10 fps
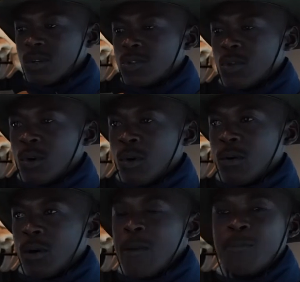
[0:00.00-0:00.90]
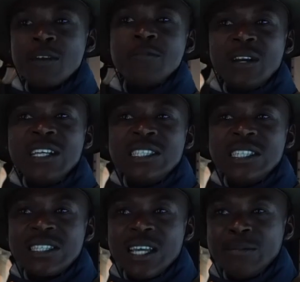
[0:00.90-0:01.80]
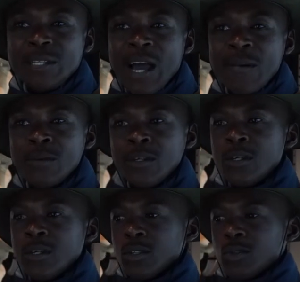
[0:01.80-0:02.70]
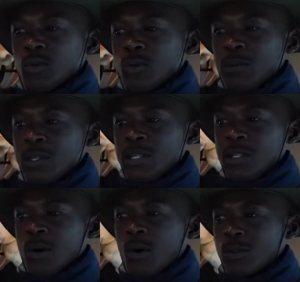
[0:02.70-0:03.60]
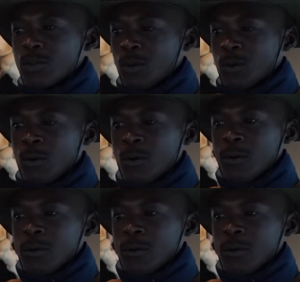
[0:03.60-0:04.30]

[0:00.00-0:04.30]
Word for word: also a privilege in the same time to be also